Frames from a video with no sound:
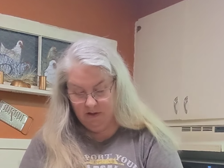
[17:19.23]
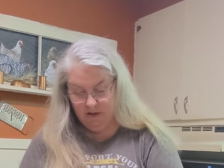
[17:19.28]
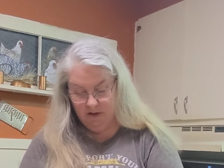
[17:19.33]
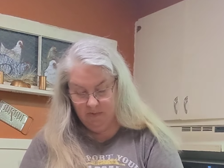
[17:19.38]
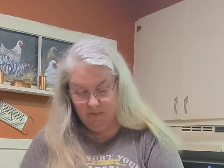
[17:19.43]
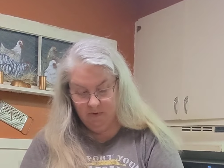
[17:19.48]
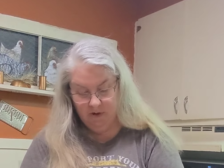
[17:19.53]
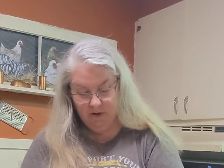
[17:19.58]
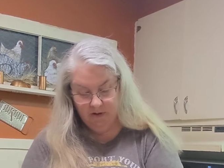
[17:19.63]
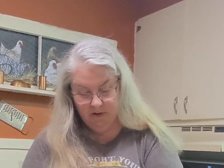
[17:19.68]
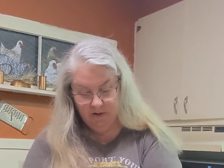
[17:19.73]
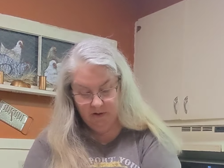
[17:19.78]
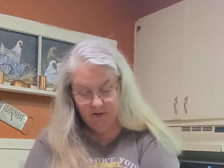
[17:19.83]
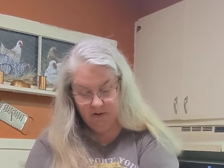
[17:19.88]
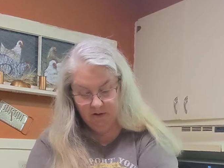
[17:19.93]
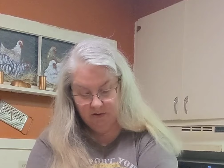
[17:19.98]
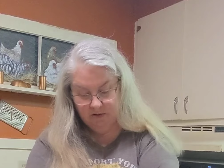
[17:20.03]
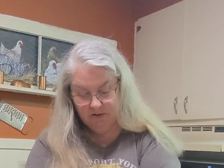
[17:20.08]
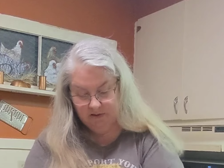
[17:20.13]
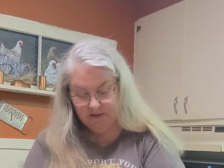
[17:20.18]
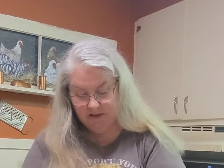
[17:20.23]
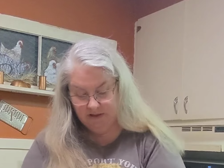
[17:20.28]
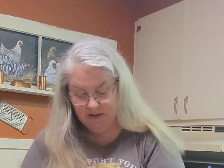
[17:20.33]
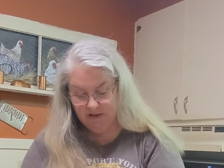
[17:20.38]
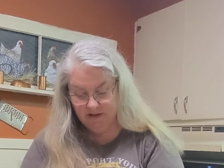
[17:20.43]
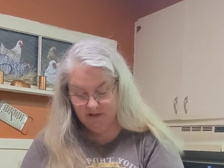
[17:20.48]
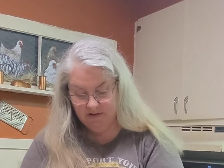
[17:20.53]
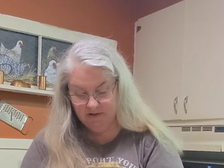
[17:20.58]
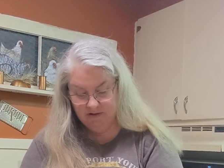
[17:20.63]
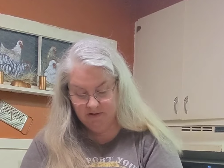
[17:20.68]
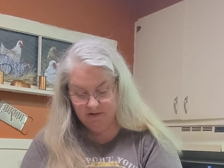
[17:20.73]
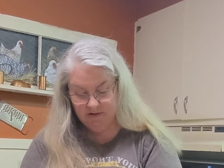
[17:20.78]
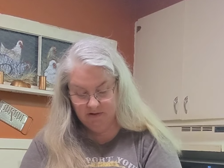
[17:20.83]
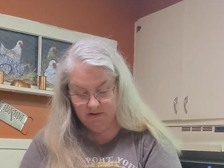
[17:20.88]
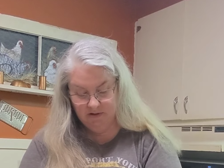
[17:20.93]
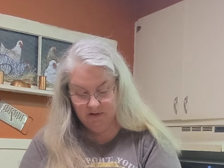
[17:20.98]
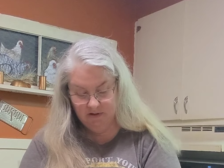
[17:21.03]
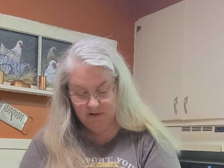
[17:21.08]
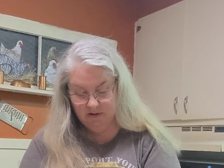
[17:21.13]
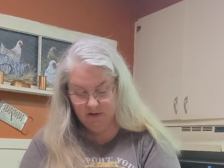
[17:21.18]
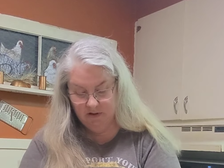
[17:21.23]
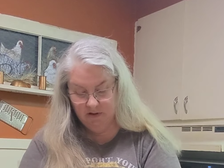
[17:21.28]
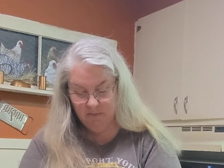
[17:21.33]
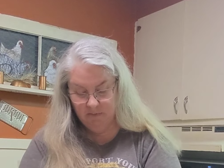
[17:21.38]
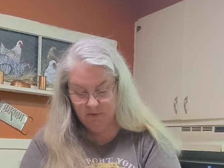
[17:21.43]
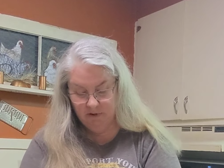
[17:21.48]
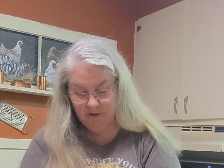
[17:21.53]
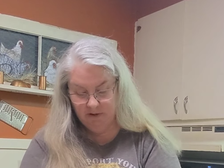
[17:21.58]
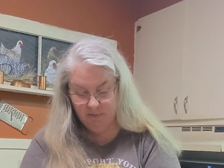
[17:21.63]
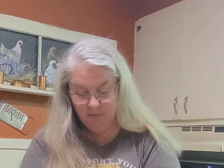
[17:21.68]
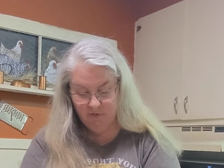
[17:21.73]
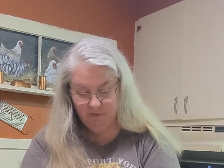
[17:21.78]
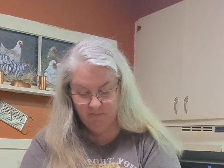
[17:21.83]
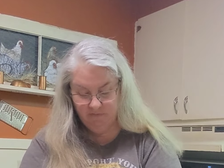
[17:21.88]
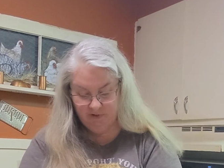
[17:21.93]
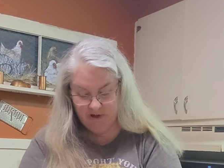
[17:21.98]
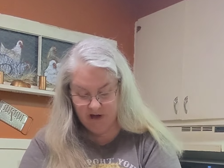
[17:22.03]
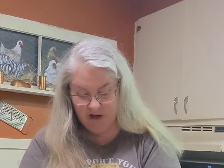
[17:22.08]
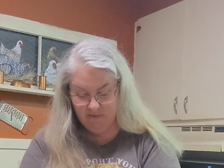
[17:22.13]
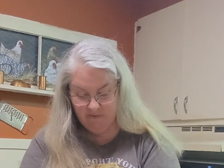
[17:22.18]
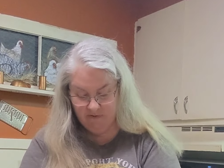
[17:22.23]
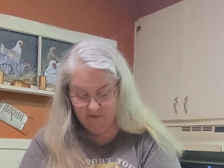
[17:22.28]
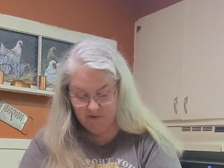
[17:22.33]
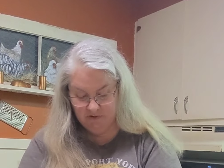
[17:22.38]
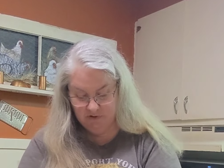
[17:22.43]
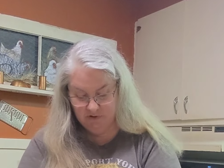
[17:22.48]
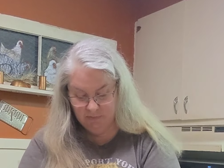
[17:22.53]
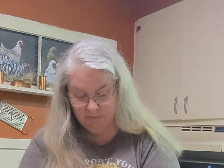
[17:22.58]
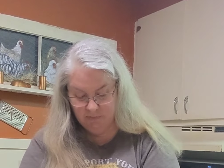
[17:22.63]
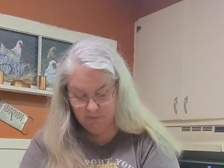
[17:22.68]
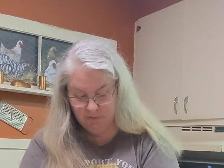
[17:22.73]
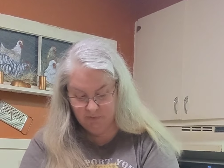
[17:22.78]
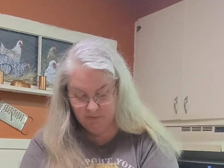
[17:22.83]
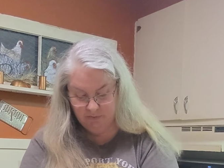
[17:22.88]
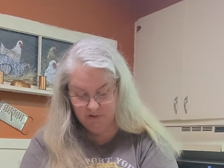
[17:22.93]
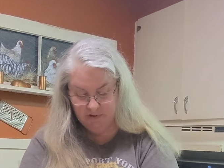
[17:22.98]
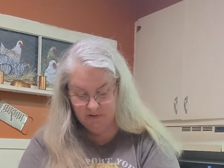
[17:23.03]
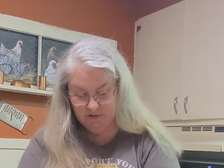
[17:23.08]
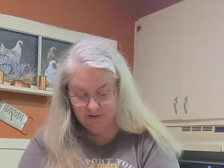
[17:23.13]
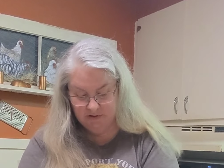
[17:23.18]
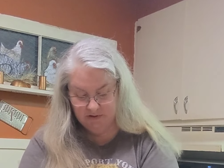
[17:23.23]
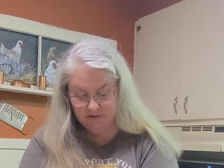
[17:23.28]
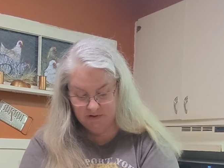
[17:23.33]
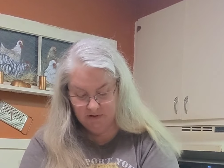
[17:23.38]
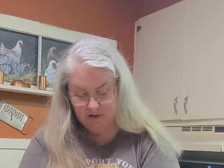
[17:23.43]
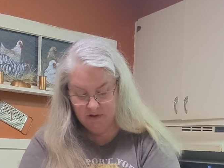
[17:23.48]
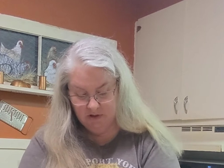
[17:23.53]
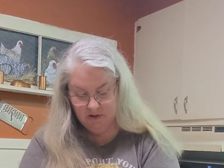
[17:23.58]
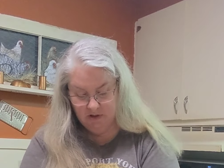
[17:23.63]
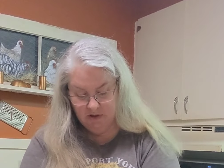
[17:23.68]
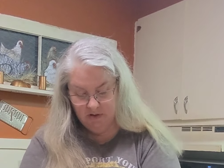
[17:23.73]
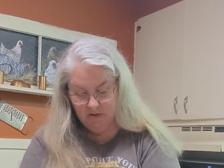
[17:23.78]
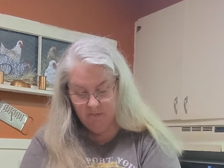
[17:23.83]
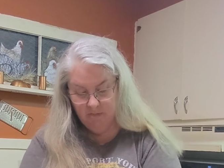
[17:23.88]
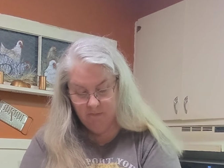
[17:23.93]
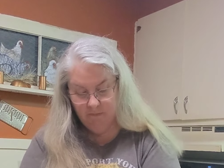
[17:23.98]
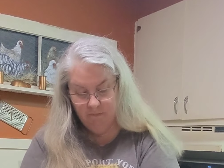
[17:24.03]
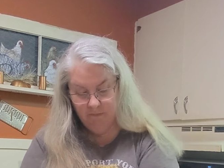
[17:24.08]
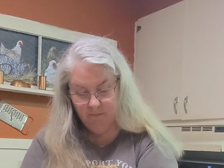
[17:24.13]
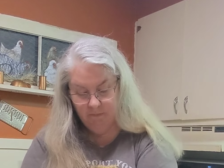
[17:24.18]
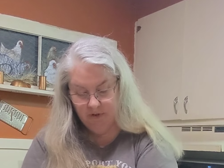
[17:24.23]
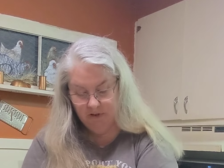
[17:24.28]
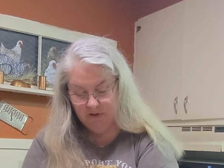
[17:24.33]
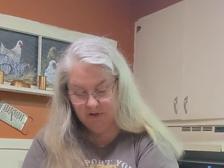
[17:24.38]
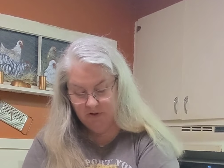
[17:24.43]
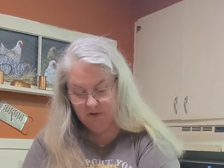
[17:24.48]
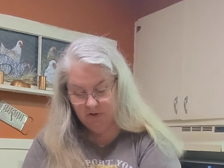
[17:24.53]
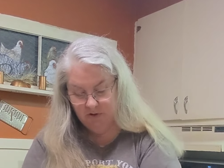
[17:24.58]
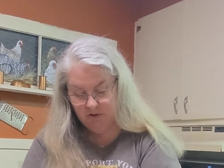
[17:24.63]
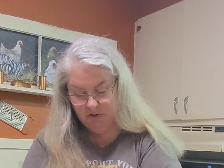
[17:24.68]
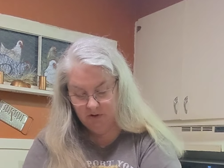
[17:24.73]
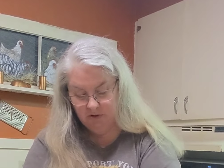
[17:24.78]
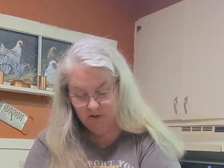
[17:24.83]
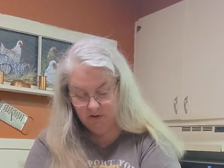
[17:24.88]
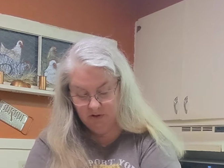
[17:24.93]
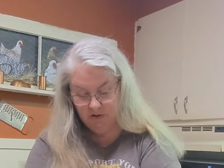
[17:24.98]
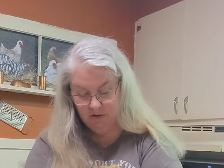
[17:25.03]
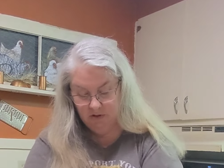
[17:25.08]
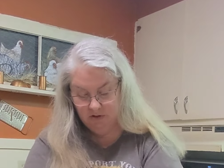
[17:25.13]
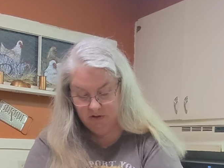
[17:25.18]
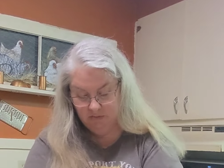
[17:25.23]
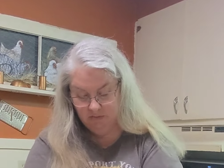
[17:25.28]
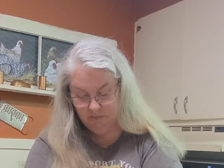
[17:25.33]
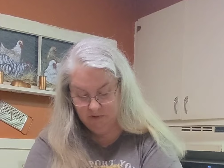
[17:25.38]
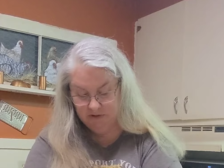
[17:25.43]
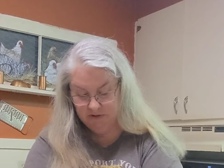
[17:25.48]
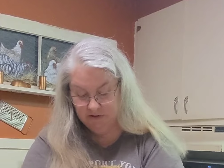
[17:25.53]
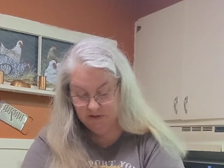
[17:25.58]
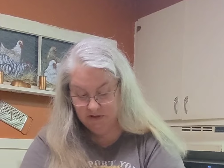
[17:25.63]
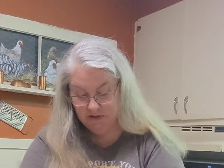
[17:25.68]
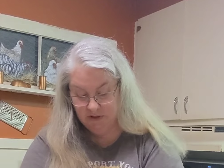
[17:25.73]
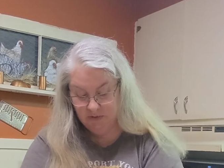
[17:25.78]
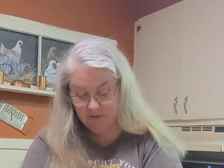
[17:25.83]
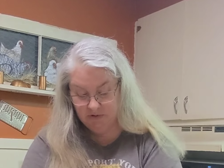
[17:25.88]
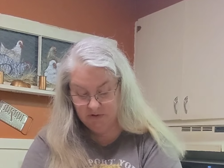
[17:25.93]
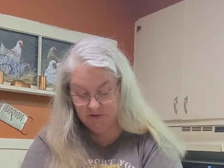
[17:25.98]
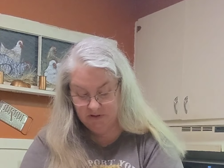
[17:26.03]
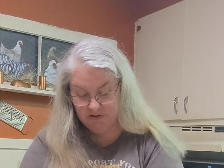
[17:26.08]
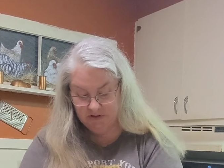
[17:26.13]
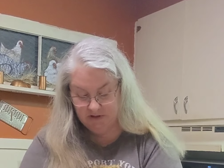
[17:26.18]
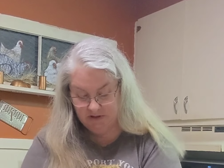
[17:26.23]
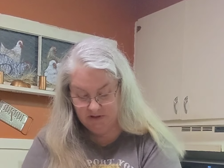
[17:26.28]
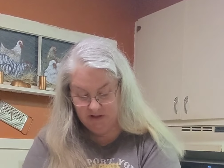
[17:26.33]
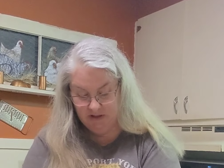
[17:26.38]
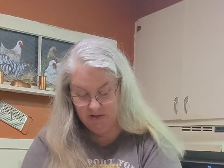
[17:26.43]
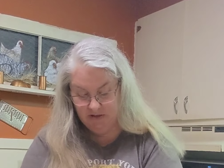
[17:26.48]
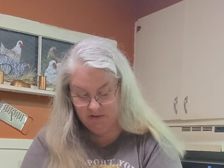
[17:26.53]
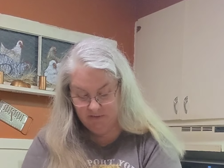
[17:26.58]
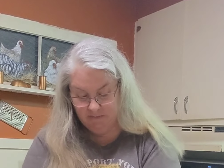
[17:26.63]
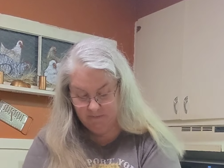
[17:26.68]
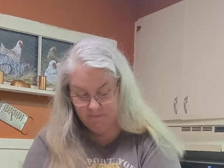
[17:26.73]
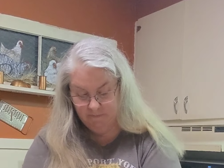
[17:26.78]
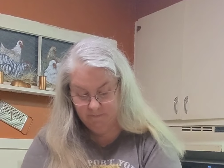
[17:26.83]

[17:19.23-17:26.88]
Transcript: And while the stickiness is, don't put any more flour on this because you want your biscuits mixture, the biscuit dough to stick together.